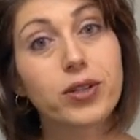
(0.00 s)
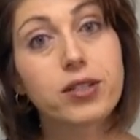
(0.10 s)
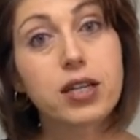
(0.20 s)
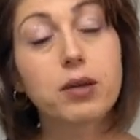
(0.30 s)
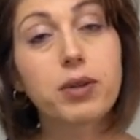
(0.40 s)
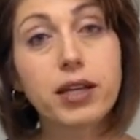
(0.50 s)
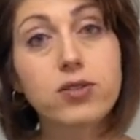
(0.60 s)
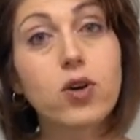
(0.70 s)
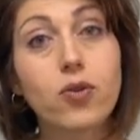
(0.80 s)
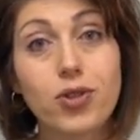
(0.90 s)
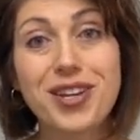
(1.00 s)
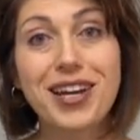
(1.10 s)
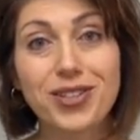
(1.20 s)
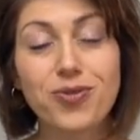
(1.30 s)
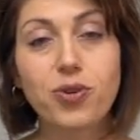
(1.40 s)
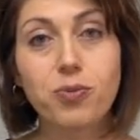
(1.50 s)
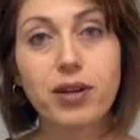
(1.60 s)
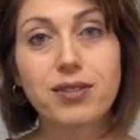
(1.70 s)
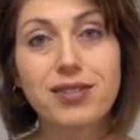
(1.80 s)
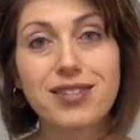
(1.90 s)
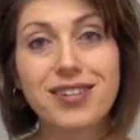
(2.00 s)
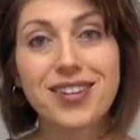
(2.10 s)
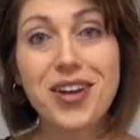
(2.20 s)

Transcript: to take place over the next few months.